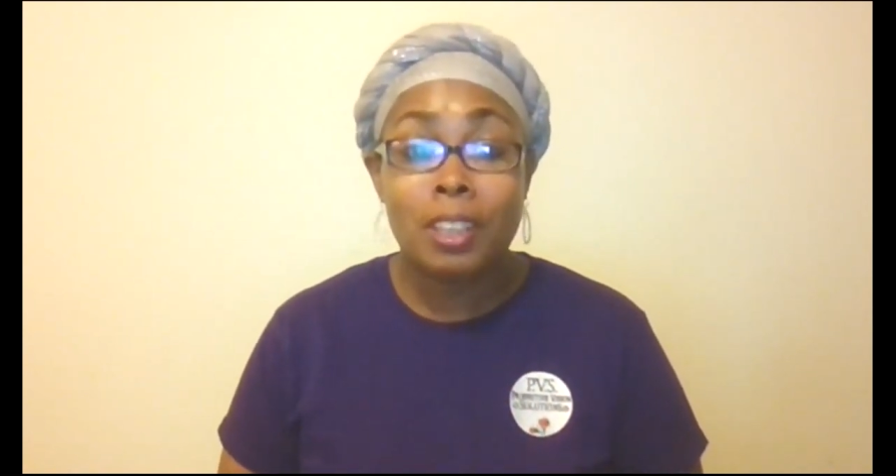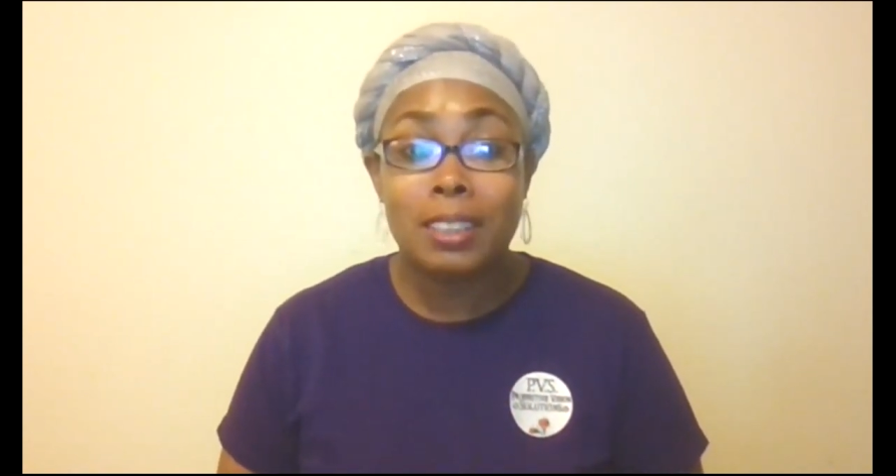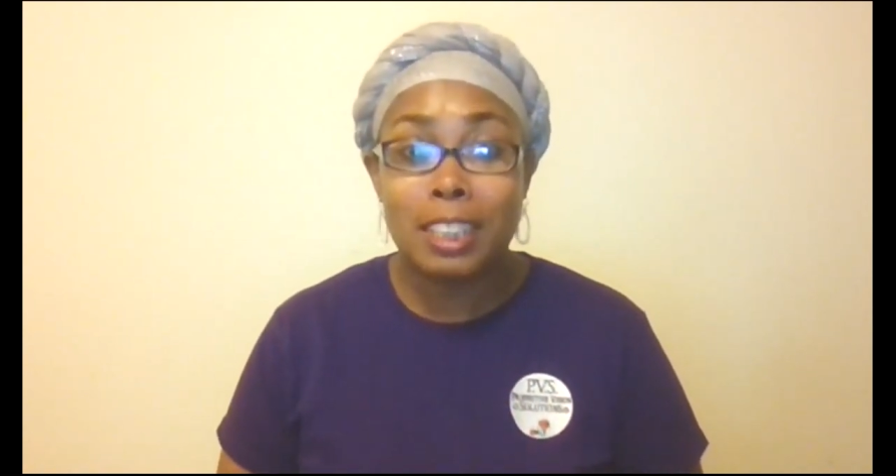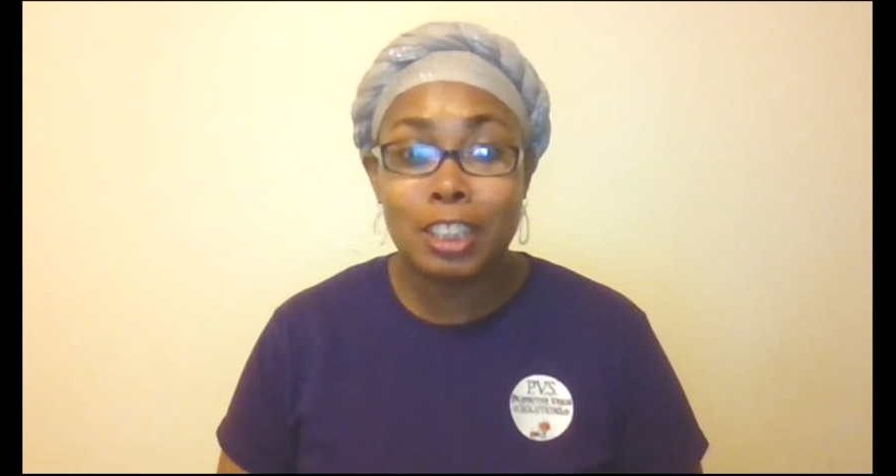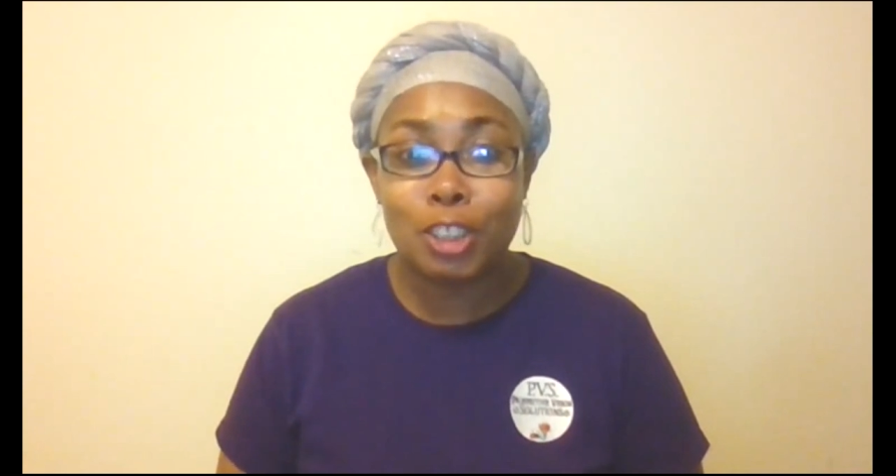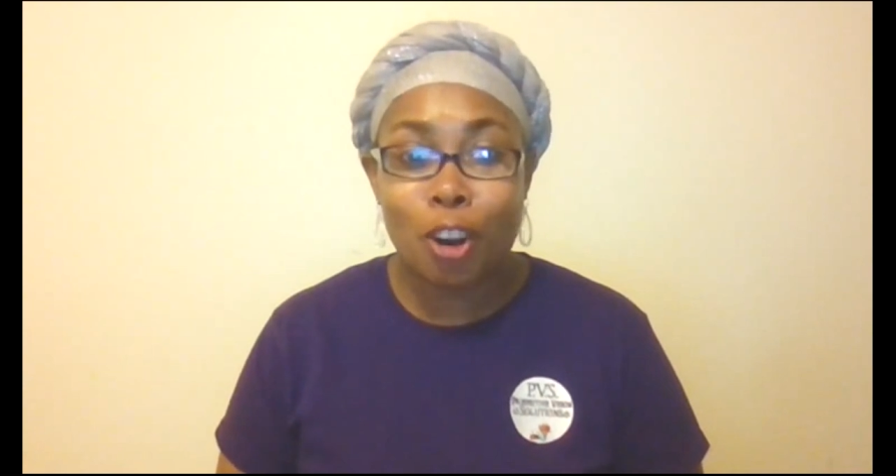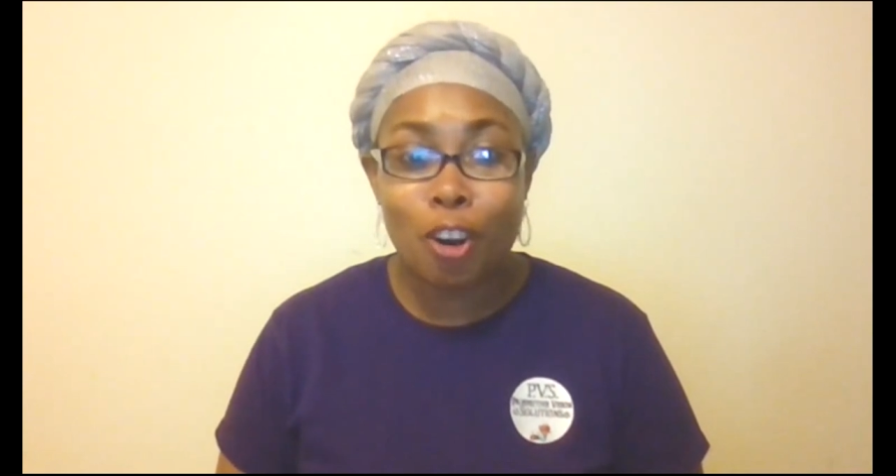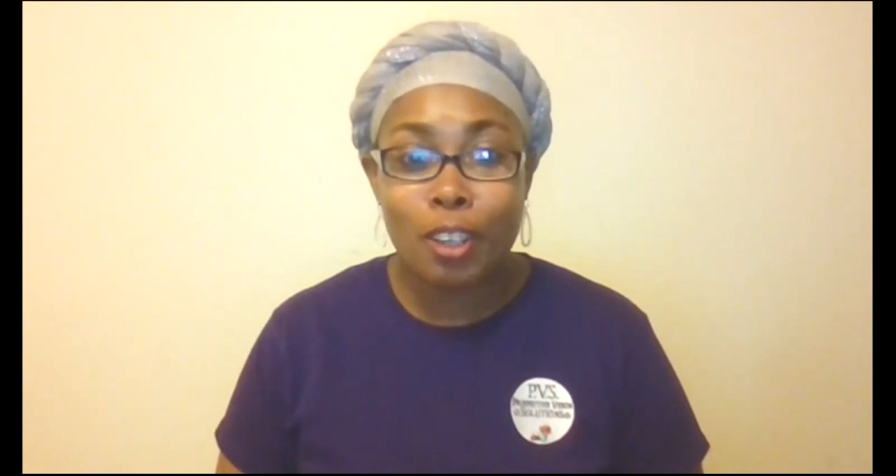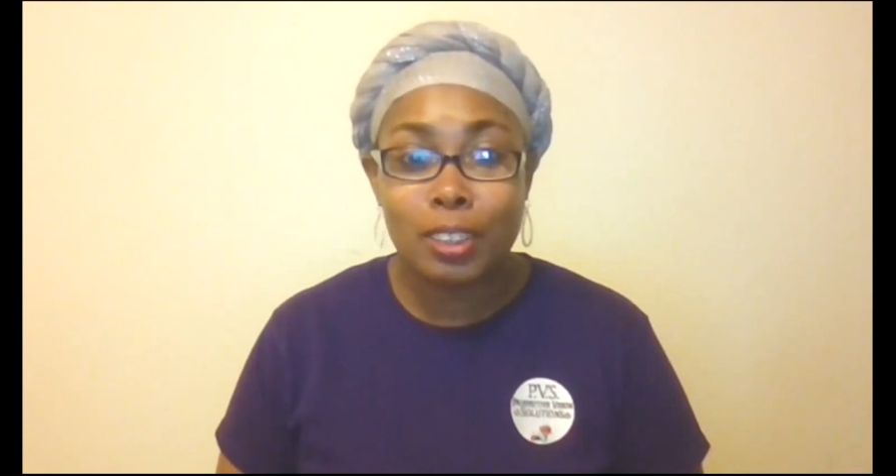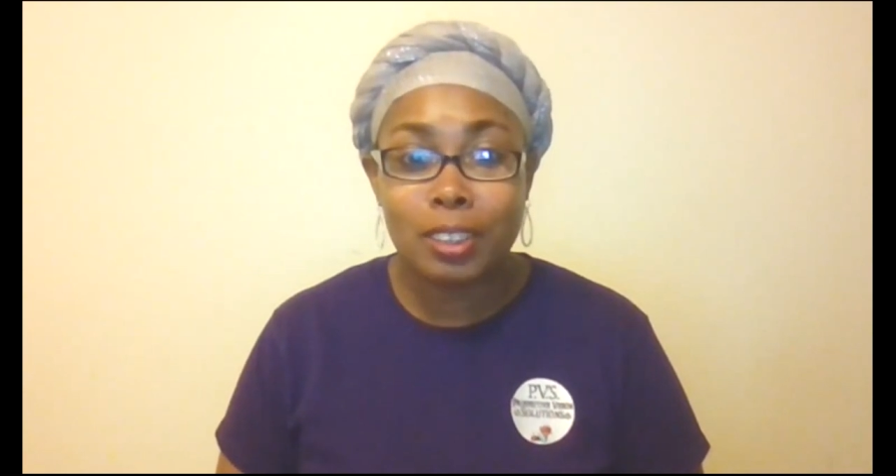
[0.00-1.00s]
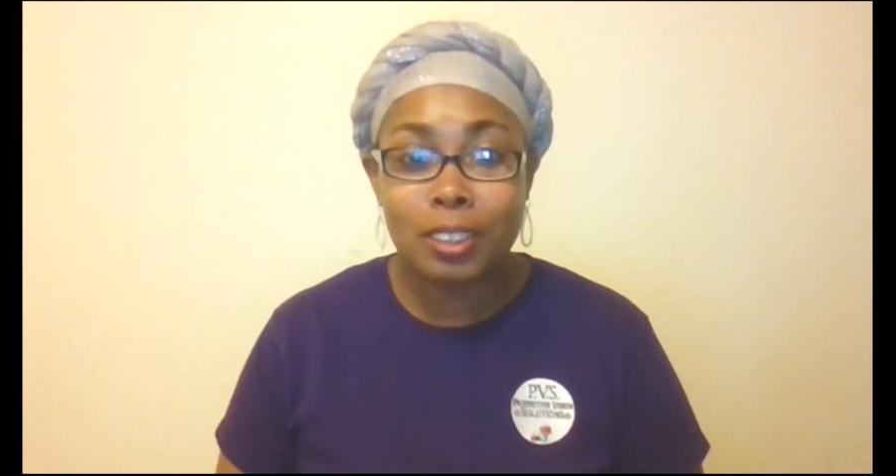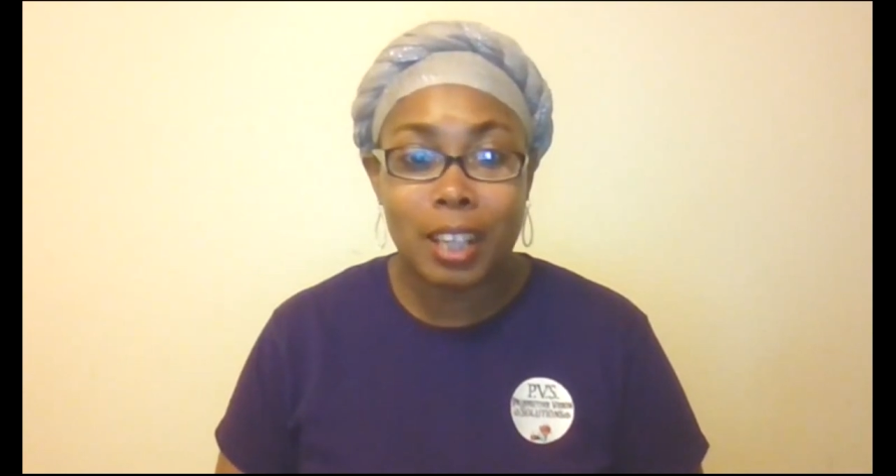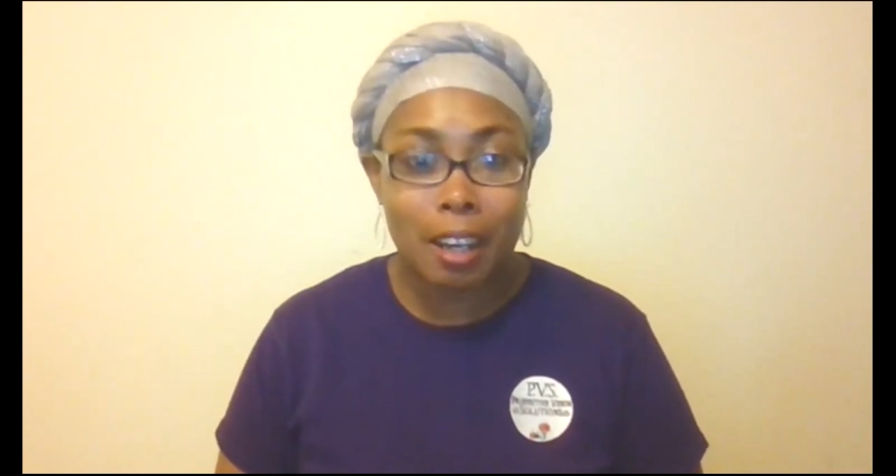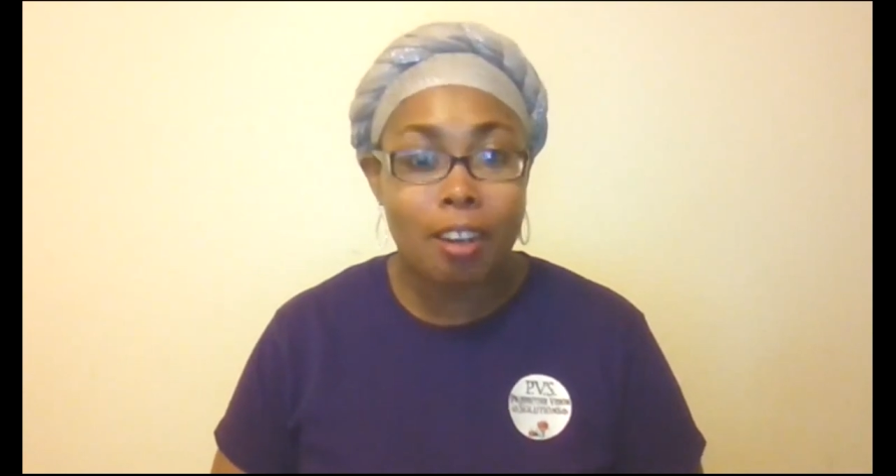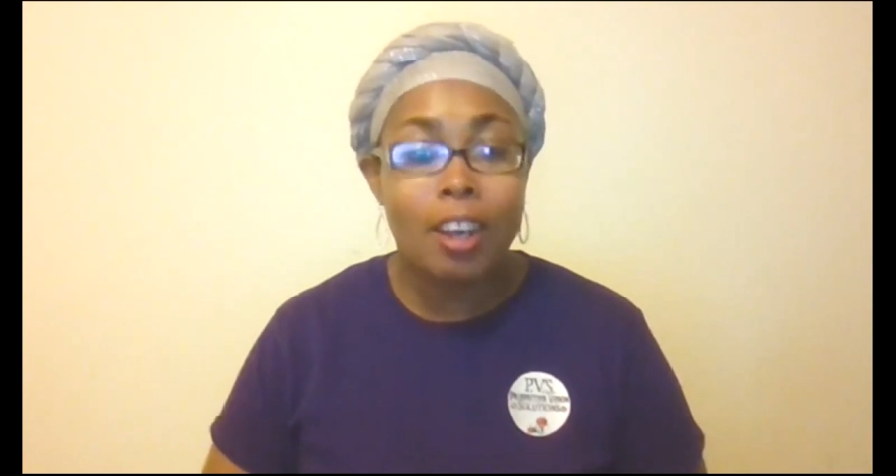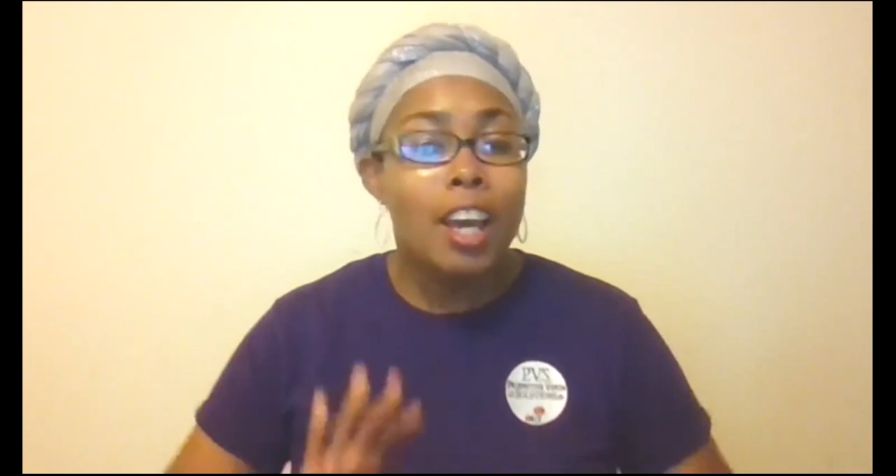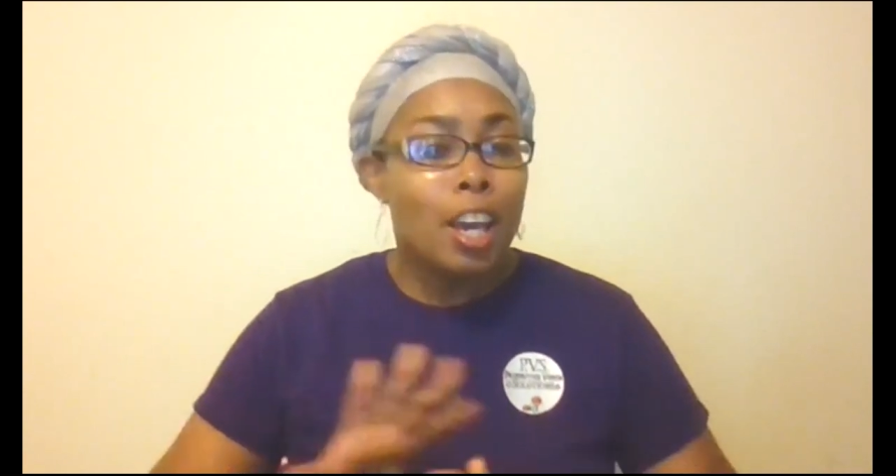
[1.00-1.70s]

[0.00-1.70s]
discharged, now